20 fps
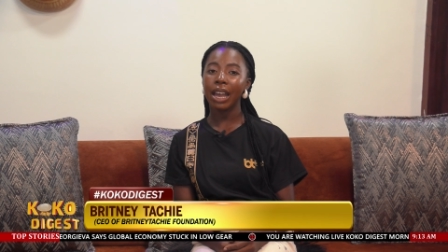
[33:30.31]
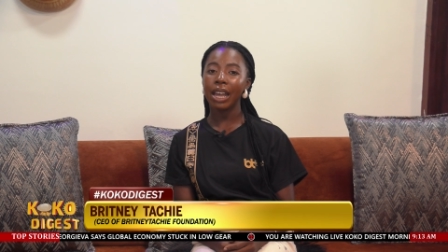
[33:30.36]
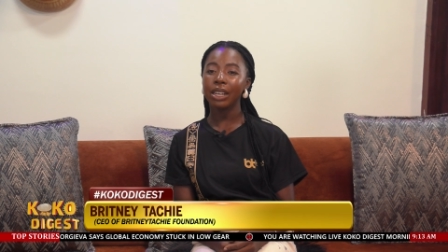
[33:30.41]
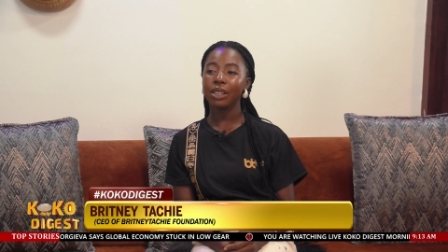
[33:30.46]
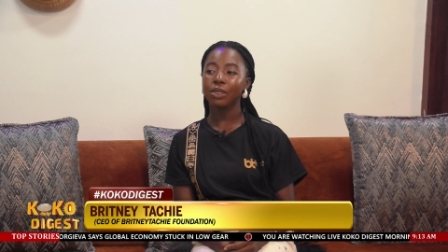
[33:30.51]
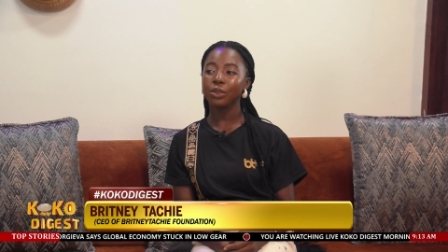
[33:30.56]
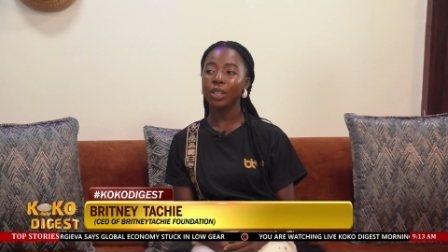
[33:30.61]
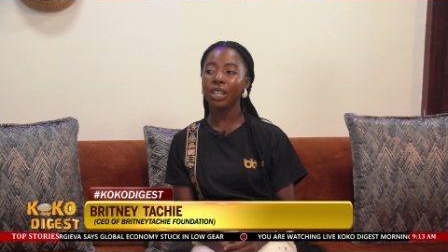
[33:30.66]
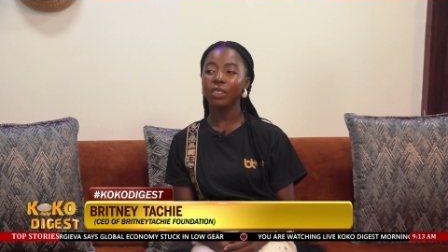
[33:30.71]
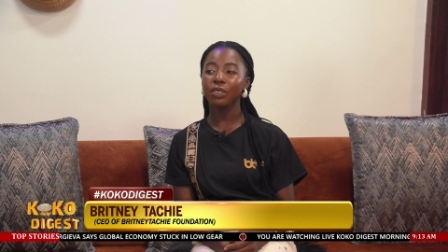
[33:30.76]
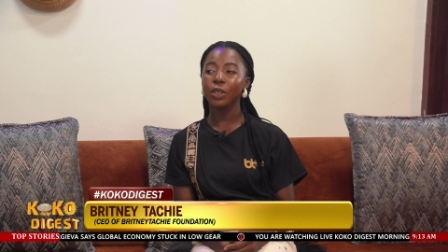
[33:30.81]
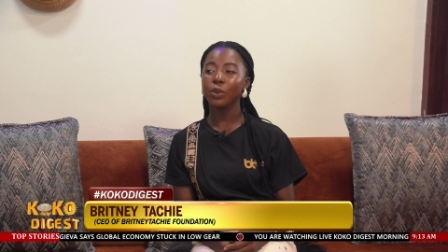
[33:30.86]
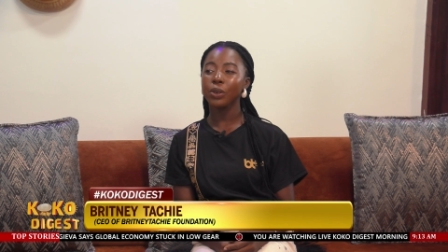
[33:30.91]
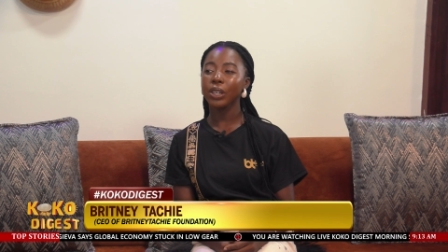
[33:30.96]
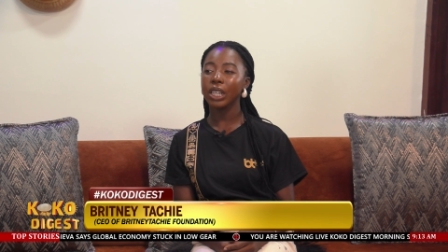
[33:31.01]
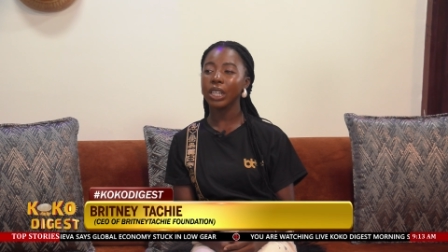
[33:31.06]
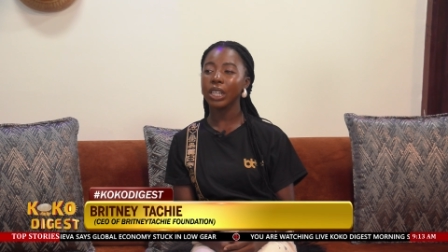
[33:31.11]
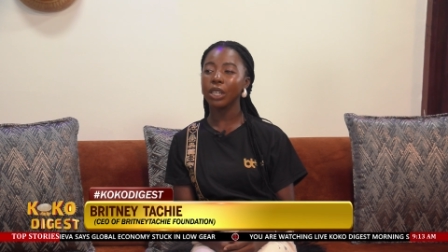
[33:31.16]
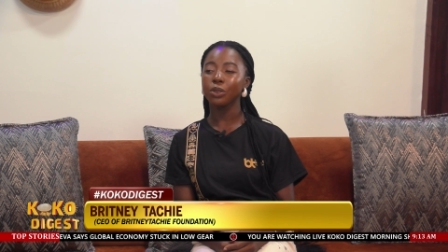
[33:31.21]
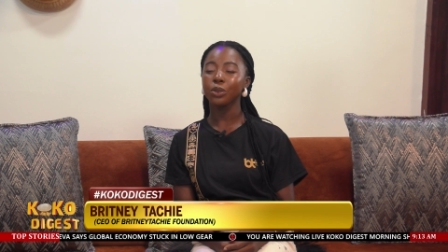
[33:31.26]
head is not
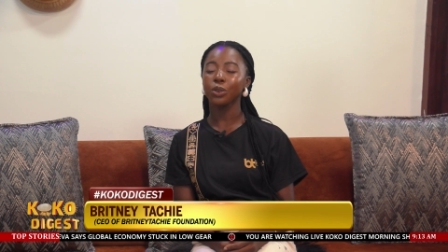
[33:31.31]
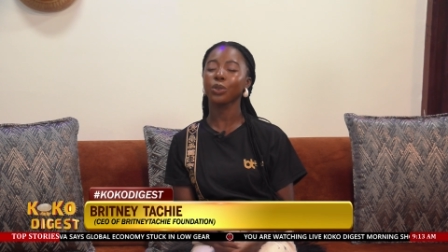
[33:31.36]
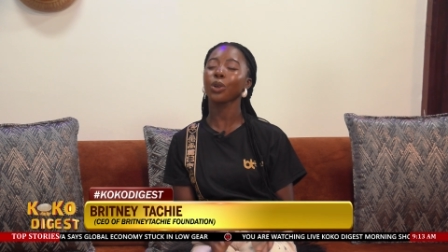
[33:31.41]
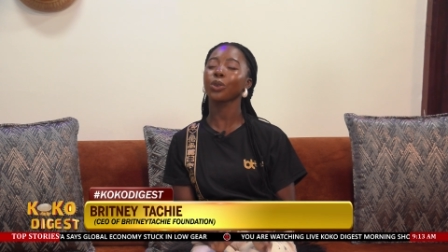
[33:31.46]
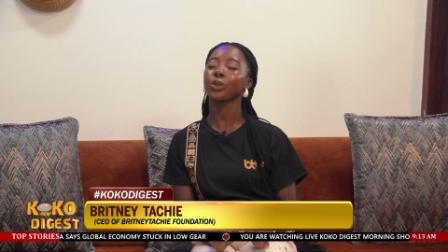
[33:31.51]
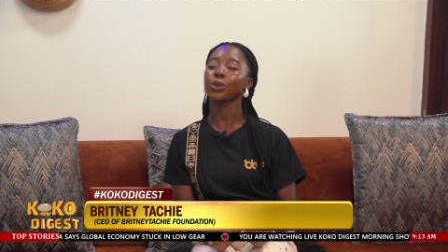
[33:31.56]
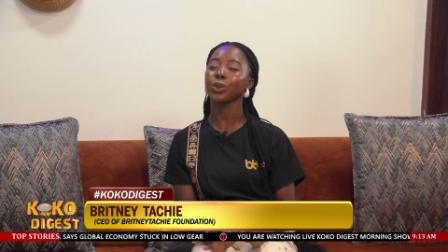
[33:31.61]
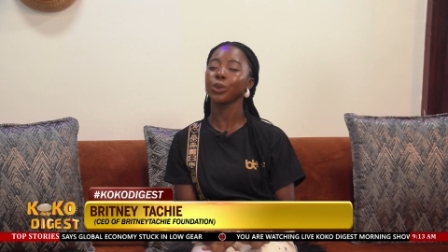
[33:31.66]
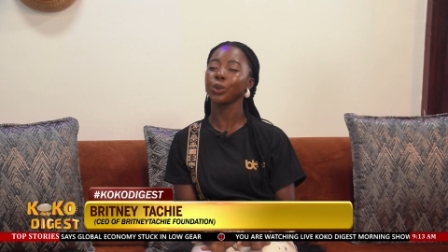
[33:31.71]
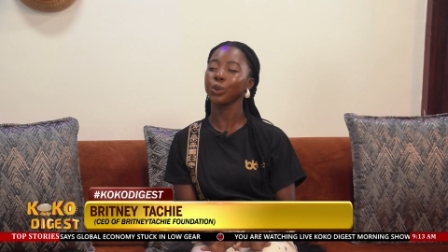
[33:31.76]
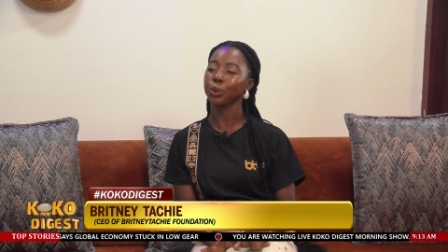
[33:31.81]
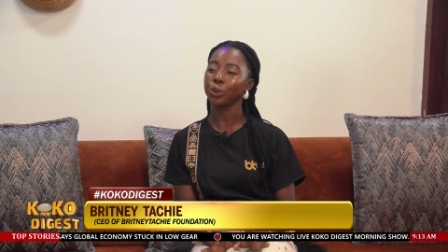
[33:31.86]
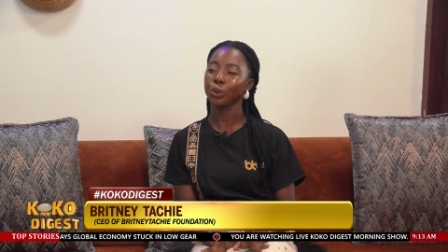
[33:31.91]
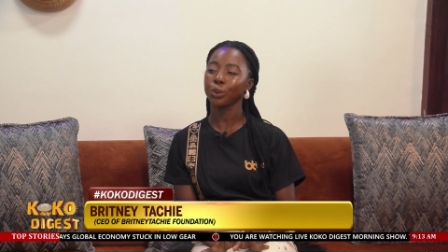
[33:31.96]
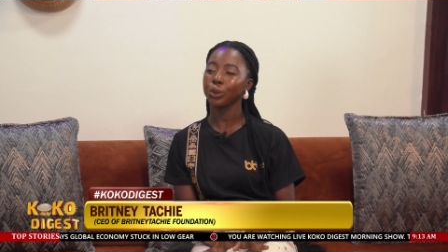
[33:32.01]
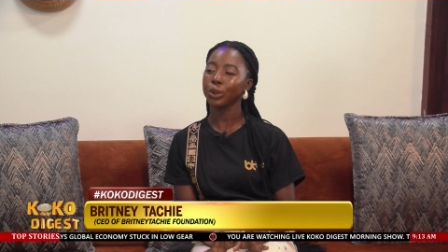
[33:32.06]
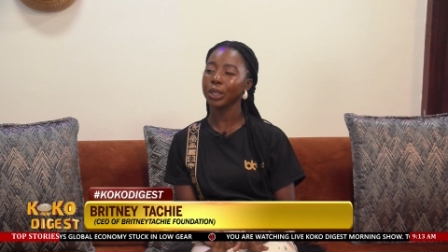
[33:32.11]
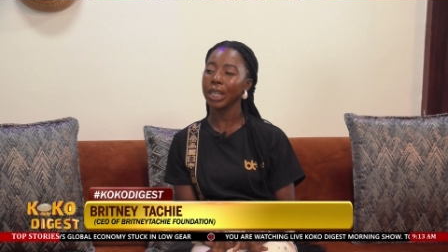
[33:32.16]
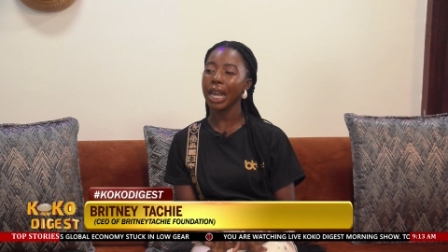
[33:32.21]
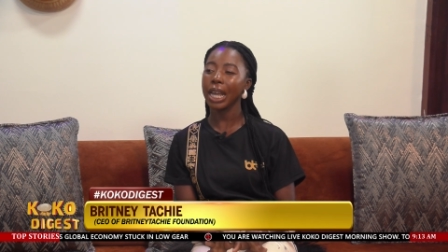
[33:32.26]
even willing to talk to
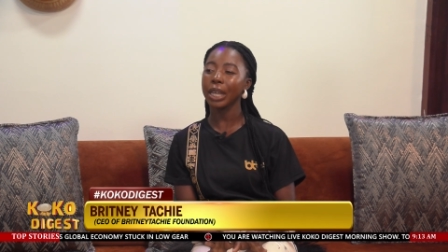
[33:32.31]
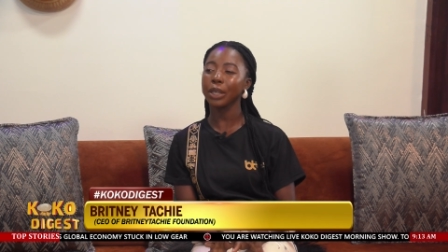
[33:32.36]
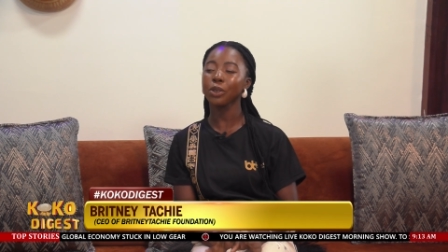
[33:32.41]
you.